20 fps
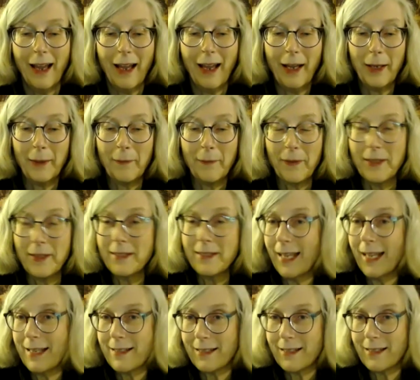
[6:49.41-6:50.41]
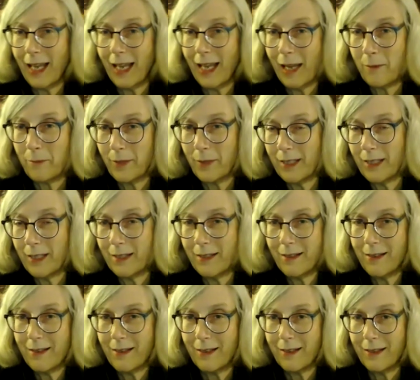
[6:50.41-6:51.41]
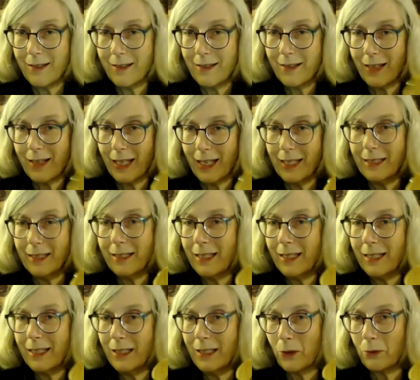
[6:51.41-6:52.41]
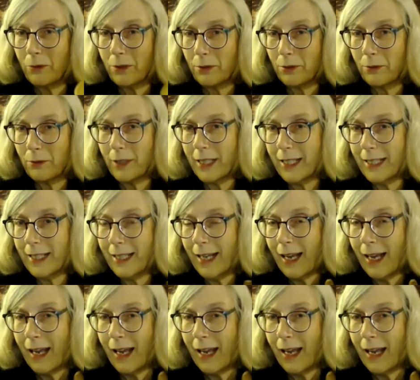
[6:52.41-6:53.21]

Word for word: Uh, this hasn't happened since 1803,